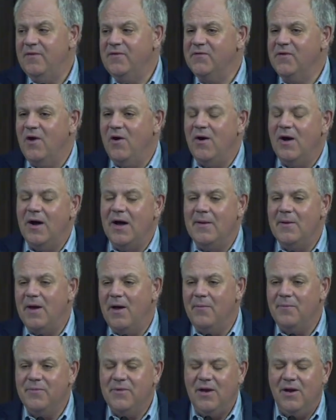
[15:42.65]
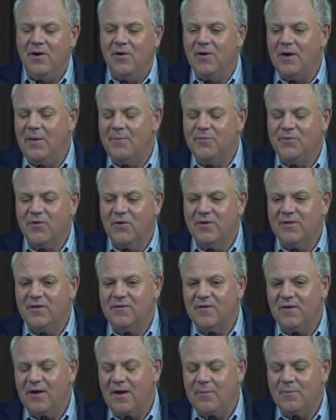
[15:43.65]
So I'm
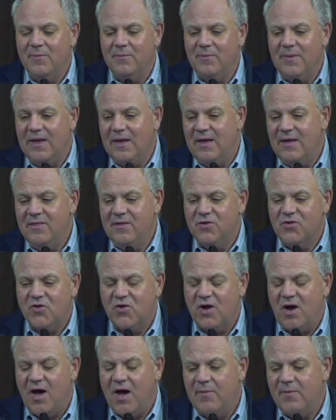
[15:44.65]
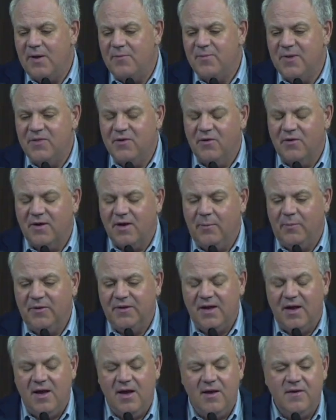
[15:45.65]
in this job, I've been there a couple
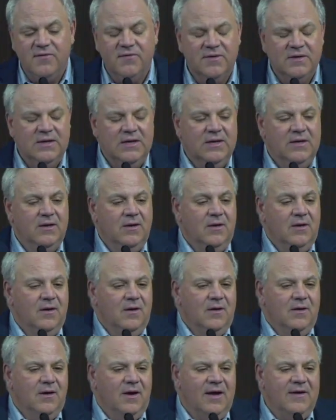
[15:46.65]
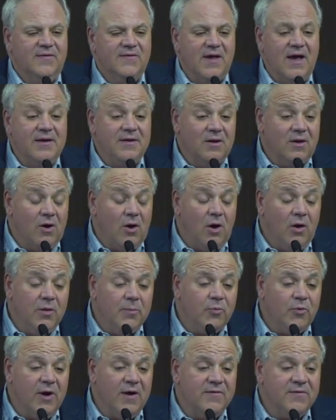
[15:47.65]
days. I decided to call the
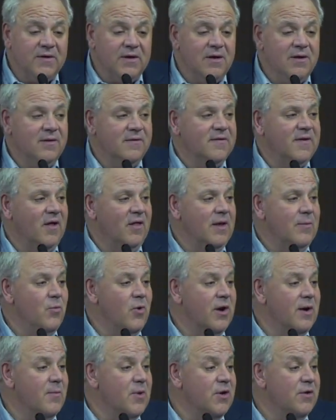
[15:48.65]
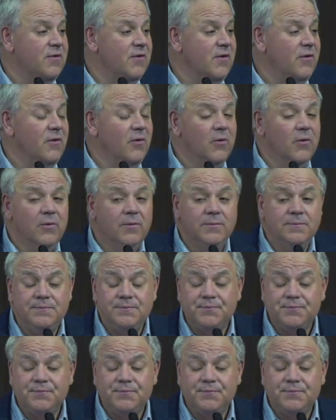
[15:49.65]
president and tell him what I'm going to do.